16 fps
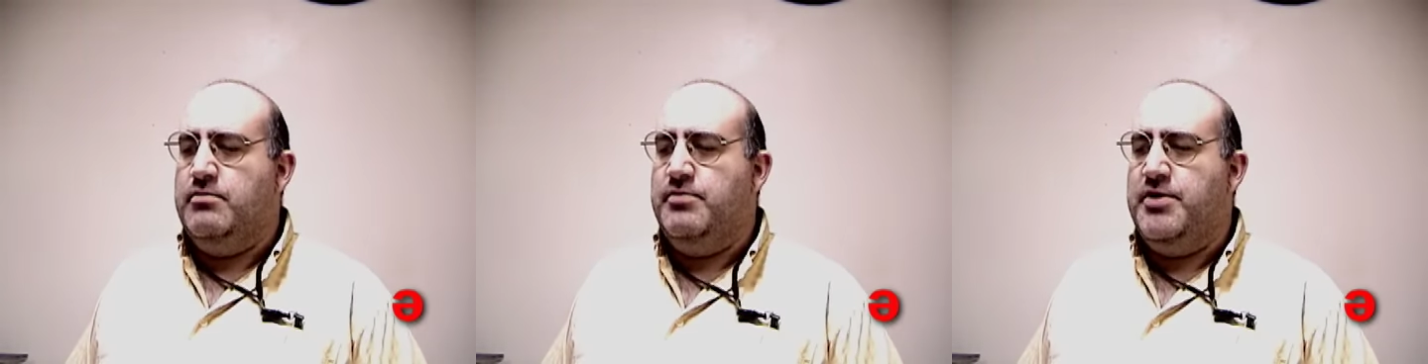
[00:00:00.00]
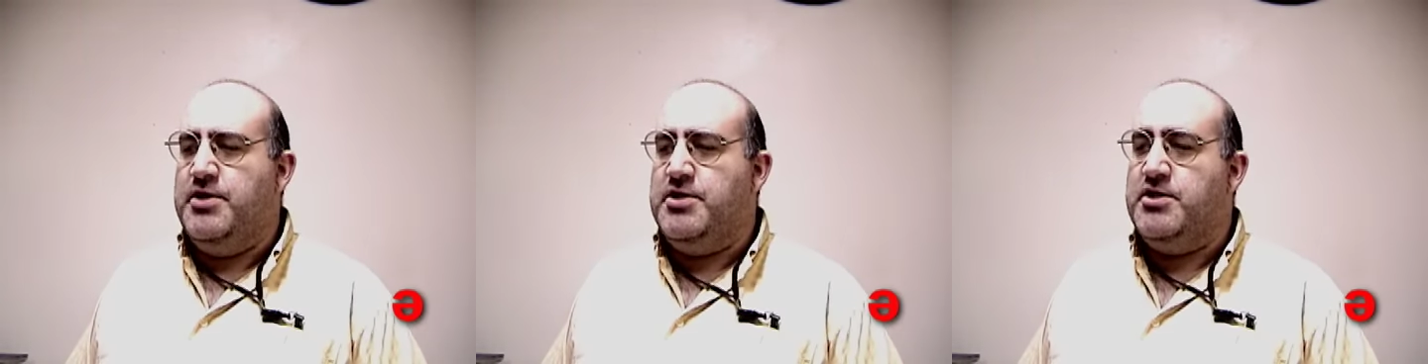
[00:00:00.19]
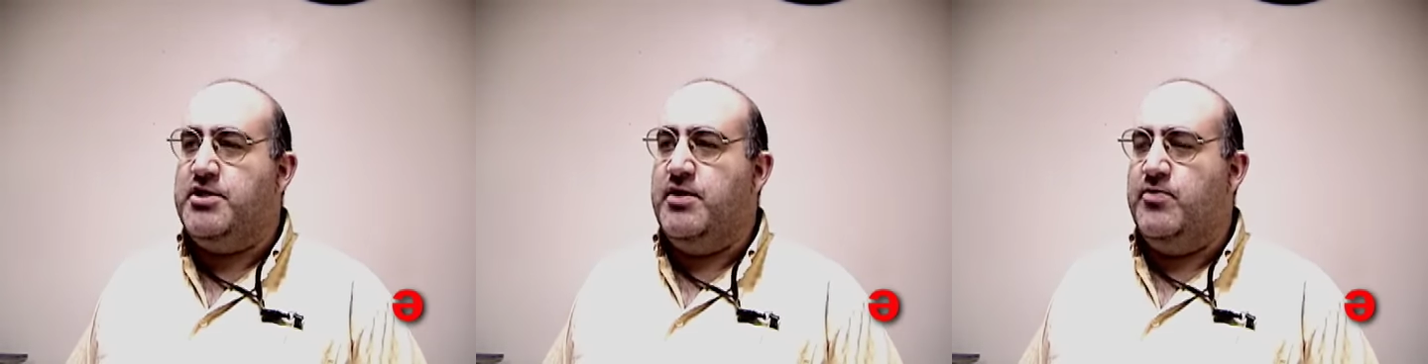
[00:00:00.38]

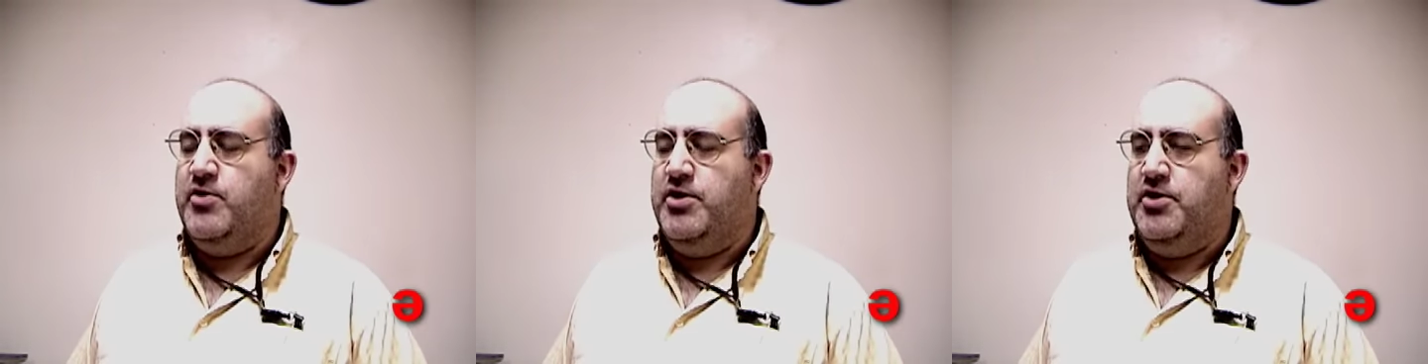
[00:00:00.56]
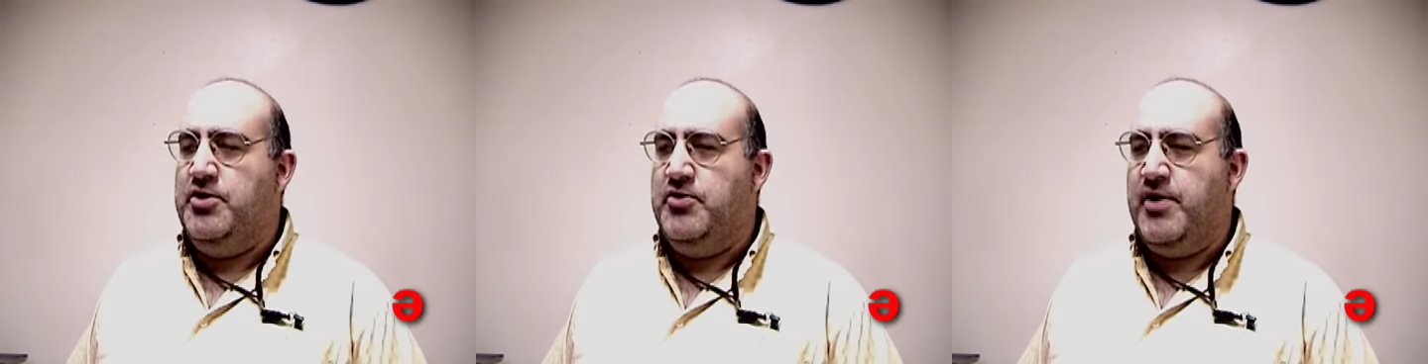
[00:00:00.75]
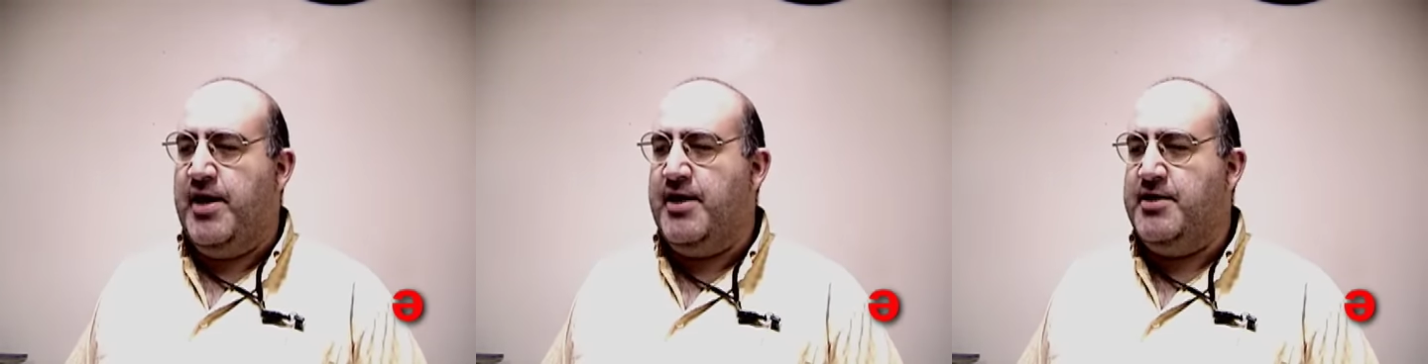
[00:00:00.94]
being someone
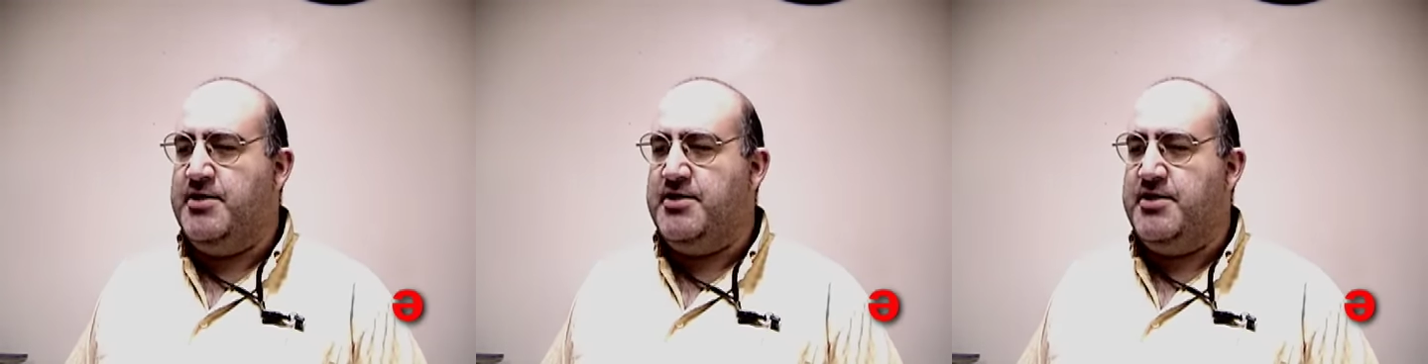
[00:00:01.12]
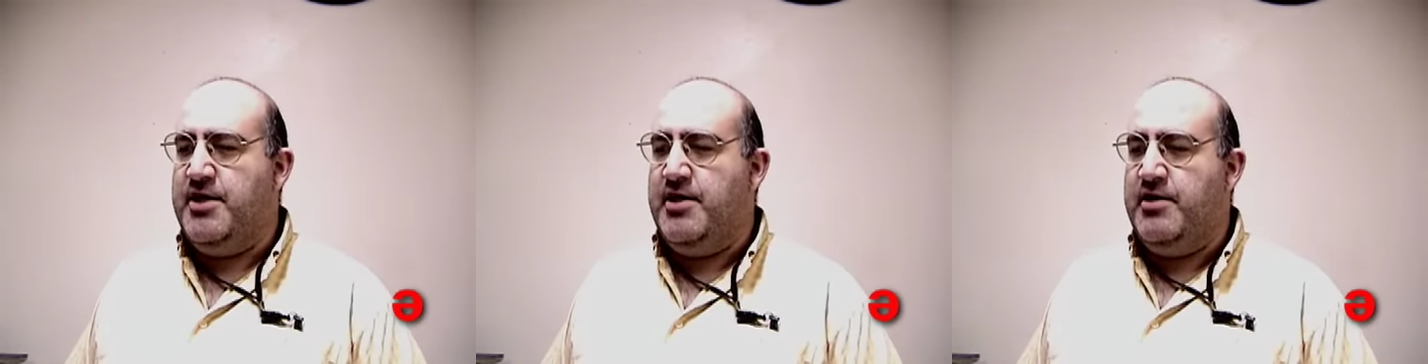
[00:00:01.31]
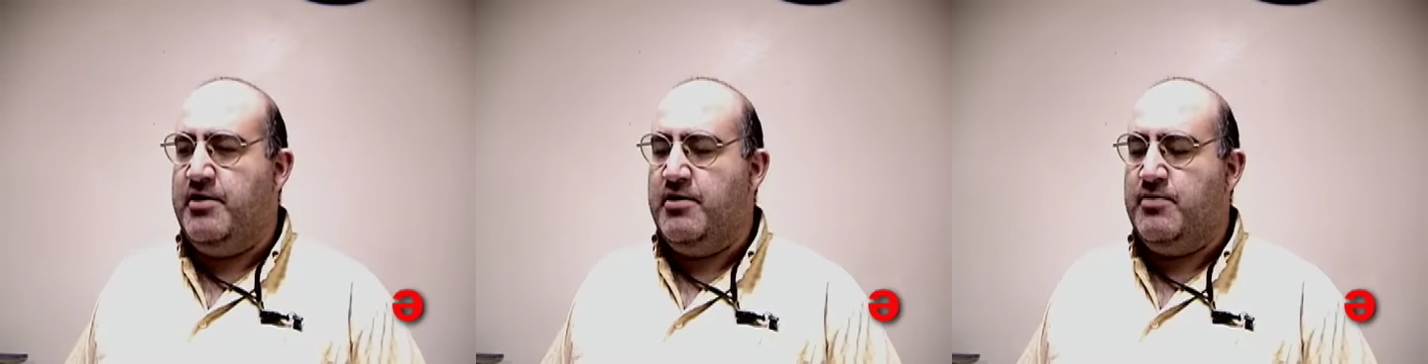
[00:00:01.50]
who has
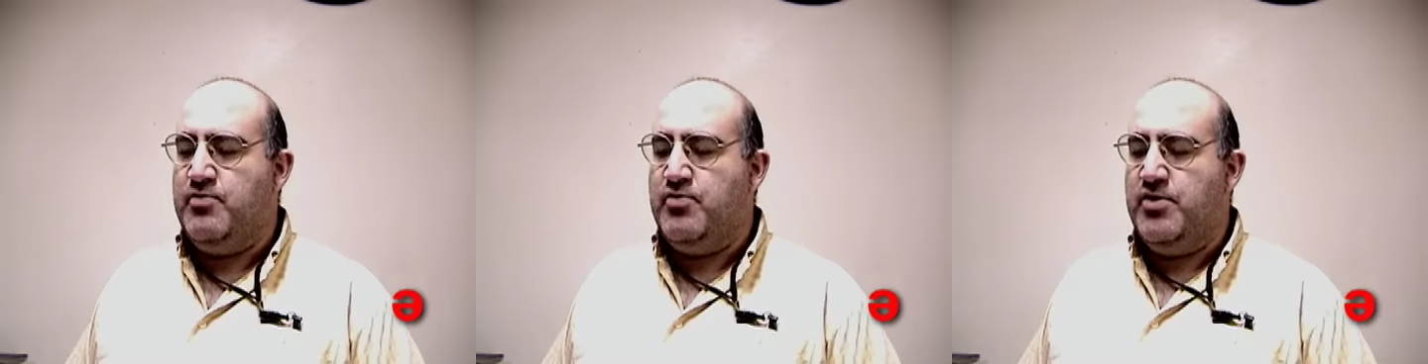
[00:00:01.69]
a